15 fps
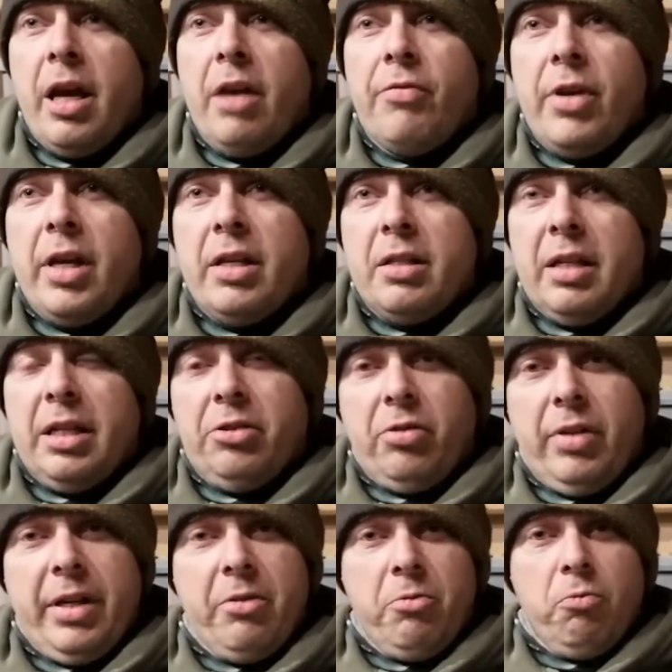if it is
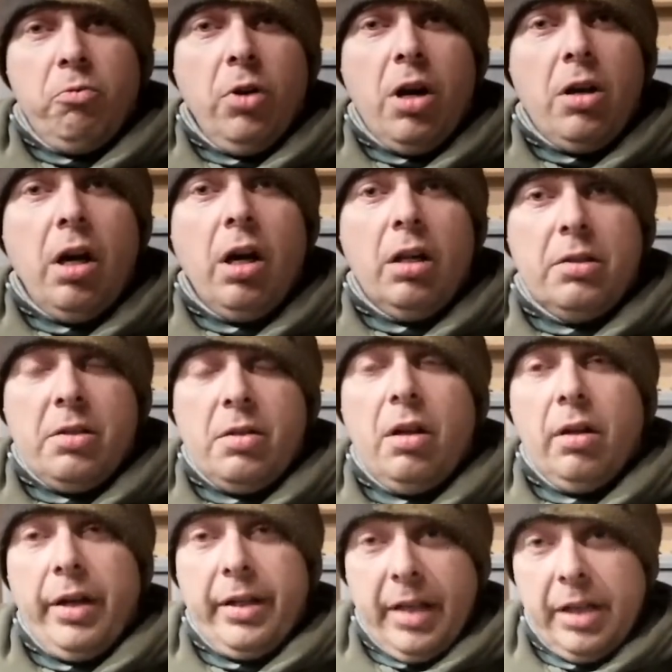literally rock hard
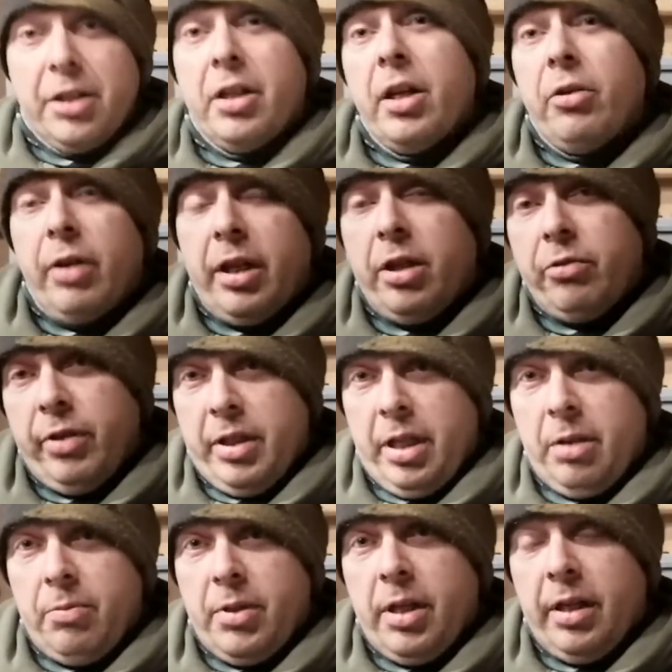solid, then you know that you're in
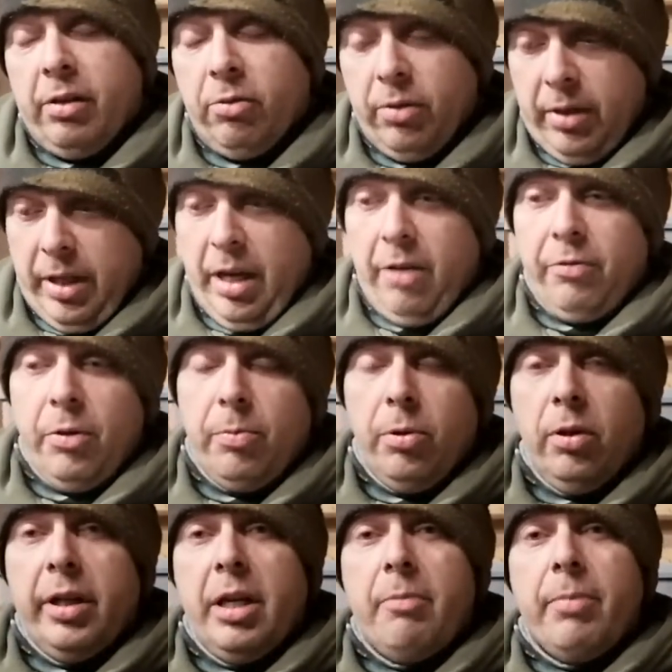deep seal. If you're
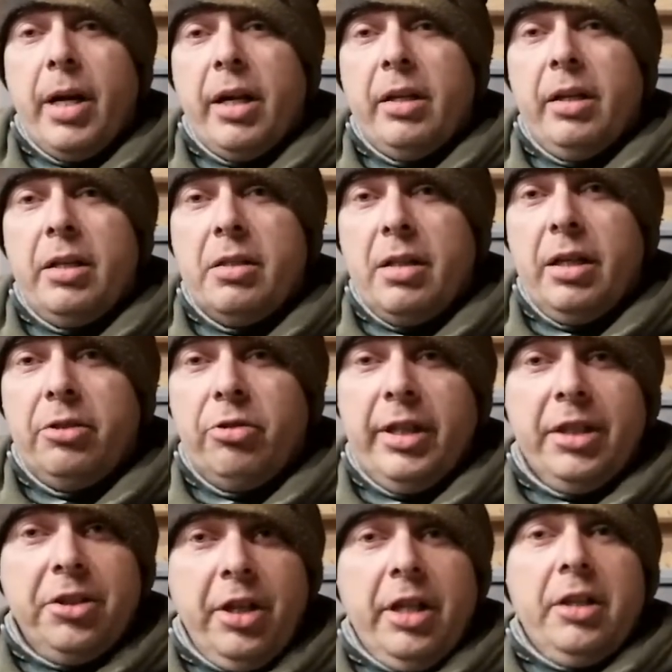pulling it back and it's
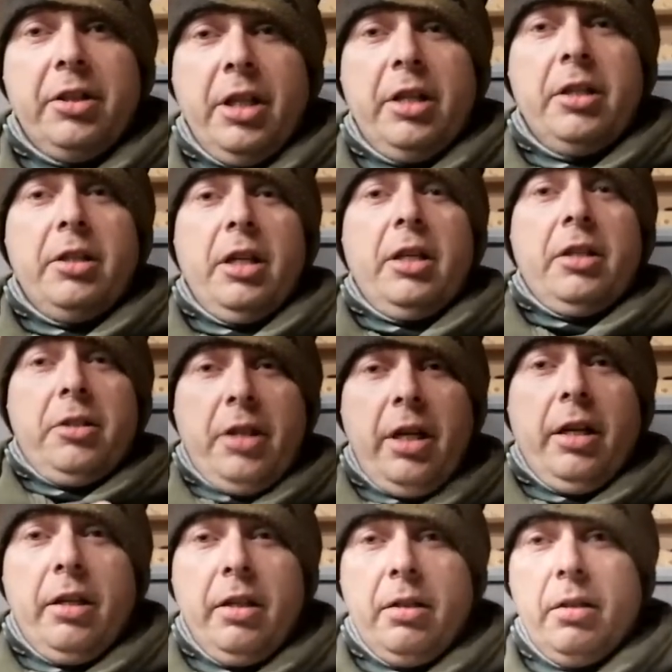literally jink, jink, jink,
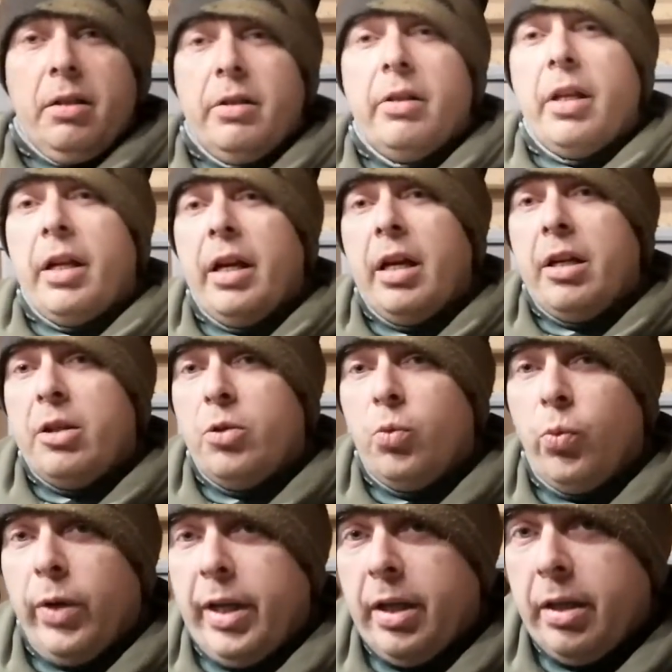jink, then that is
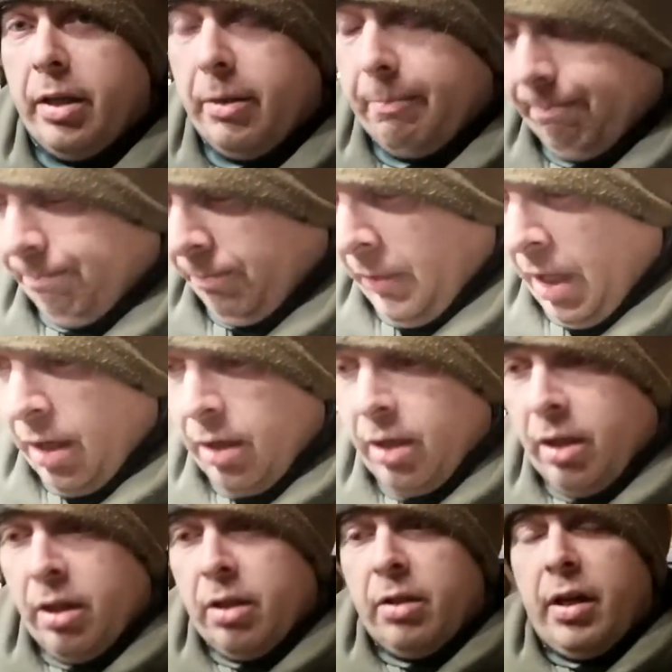weed.
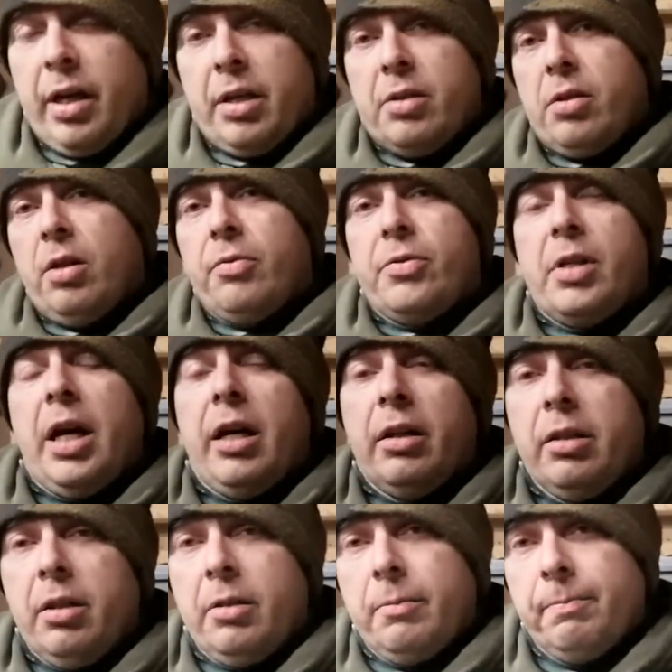Right, soft
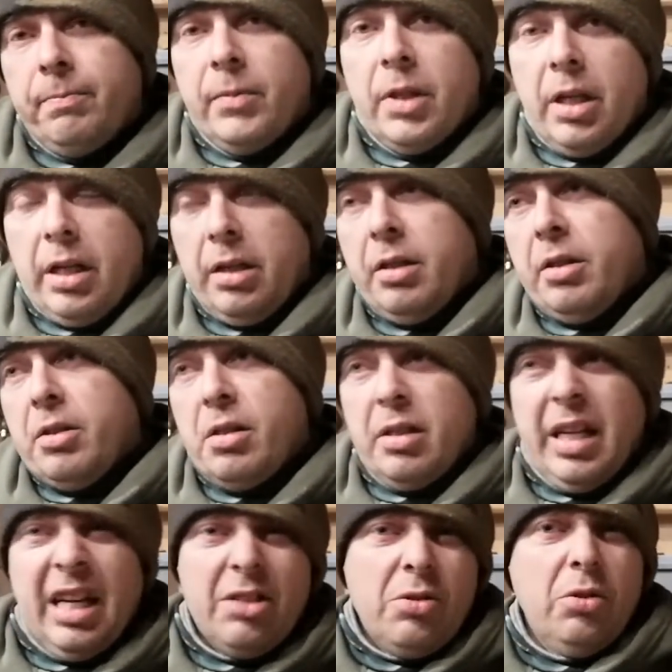sand and
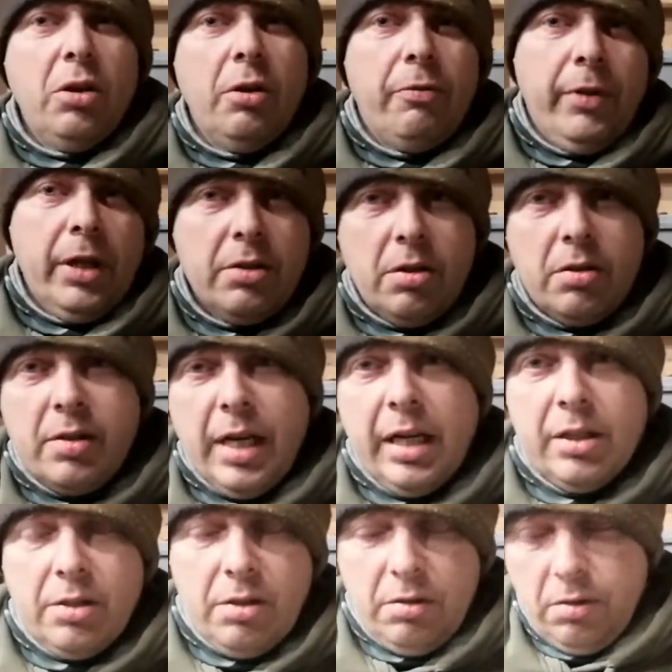that sort of thing, so
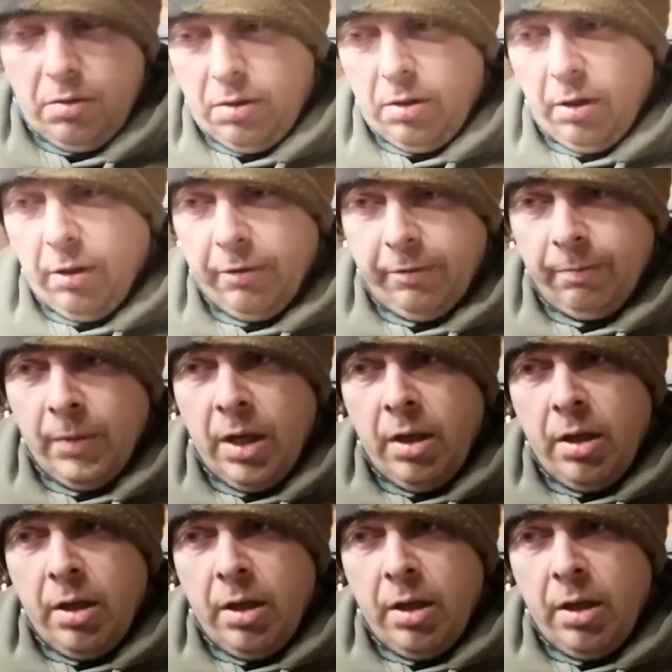sands and stuff,